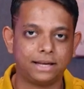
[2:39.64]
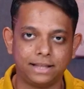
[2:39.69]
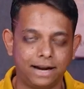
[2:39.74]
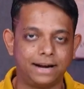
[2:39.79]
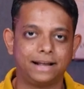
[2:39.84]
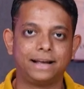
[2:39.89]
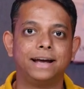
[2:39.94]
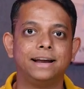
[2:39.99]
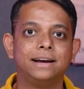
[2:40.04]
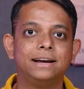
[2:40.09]
say
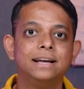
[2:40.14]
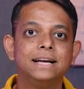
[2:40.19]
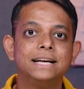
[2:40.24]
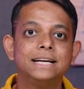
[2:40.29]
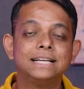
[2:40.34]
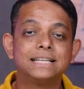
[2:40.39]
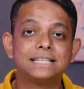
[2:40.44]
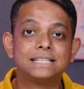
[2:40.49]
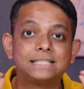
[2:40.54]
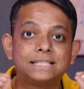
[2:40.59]
that again.
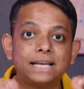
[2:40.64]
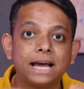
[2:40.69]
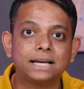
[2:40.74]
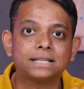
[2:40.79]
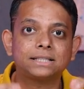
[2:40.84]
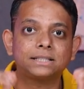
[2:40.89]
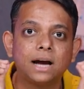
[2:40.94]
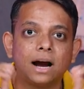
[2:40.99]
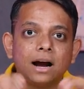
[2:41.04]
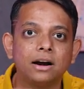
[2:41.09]

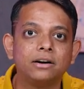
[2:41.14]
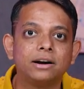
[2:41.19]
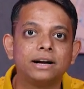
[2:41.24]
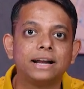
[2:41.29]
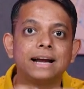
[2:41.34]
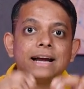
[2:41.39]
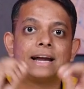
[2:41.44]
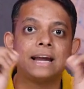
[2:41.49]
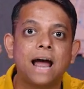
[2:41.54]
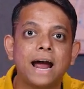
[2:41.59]

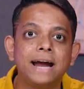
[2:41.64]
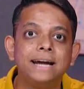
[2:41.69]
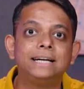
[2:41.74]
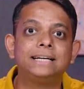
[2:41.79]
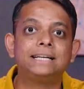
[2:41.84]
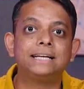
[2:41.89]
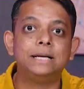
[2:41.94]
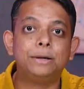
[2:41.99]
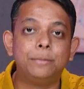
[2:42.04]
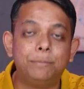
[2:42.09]

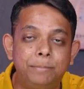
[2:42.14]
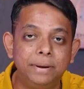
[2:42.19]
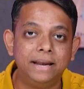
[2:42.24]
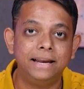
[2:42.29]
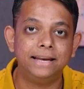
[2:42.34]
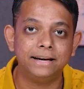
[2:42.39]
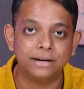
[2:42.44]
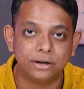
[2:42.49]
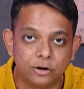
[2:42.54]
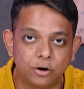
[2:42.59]
$619
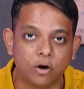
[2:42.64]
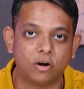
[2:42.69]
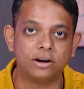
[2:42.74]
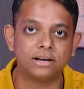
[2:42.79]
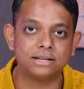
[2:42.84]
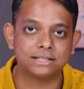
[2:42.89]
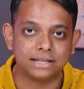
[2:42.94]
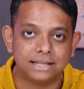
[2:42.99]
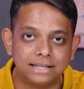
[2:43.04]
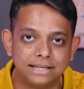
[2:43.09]

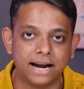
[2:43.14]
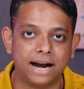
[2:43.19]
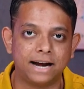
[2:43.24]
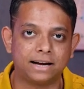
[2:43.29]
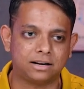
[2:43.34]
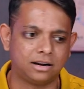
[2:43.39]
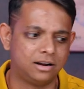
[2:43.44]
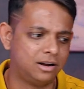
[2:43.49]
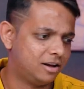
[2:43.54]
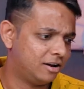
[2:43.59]
billion in
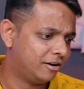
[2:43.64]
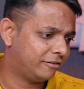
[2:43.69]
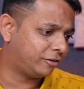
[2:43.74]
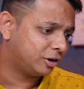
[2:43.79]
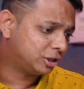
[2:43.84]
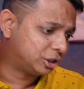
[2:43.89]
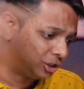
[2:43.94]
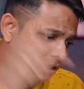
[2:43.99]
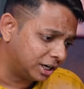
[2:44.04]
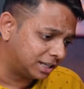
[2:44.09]
debt
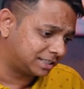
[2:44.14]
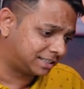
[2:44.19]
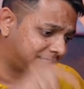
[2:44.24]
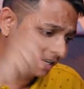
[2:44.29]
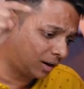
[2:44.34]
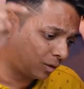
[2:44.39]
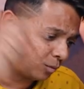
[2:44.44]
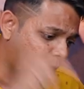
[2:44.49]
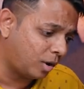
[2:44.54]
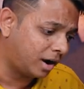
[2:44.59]
for
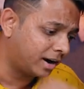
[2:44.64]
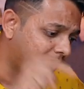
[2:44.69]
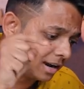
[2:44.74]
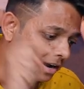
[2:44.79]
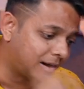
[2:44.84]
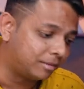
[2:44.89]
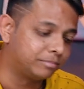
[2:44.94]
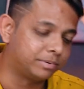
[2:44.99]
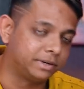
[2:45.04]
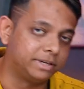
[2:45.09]
just that
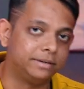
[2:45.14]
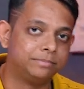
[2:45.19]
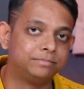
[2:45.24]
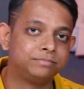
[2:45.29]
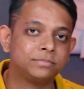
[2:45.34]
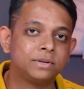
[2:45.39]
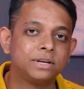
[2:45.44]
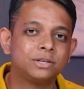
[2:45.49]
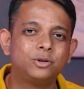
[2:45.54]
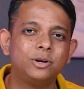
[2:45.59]
one company.
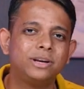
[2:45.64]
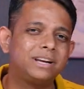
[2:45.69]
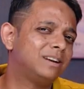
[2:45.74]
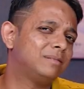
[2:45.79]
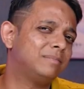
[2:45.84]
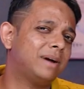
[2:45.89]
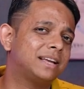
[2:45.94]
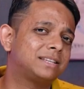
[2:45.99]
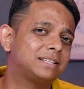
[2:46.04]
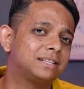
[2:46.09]
So you
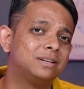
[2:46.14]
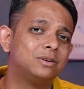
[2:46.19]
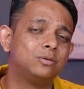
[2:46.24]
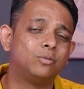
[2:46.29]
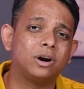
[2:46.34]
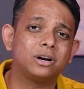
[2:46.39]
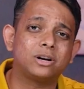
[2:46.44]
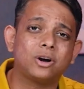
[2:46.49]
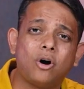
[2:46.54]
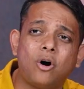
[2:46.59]
can
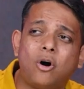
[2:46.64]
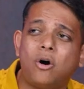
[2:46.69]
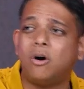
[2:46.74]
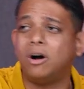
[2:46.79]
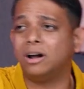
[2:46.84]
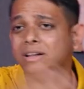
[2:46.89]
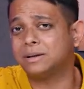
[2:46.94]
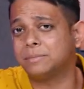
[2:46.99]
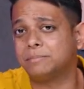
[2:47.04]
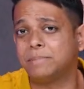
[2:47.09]
imagine what
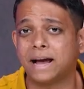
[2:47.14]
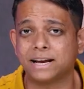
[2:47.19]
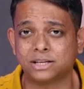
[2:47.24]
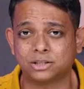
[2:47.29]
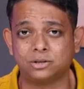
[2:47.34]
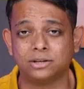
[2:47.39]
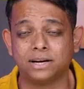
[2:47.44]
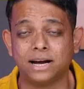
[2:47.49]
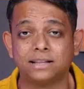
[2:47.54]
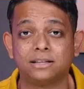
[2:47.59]
all the
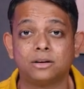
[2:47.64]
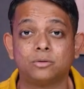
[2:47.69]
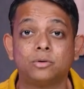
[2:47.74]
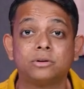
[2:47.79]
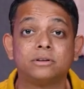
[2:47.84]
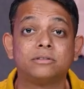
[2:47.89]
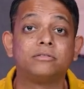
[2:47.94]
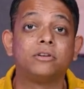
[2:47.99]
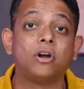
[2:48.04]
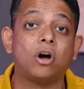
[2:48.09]
banks together
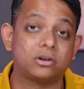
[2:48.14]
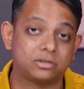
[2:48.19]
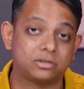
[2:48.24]
would have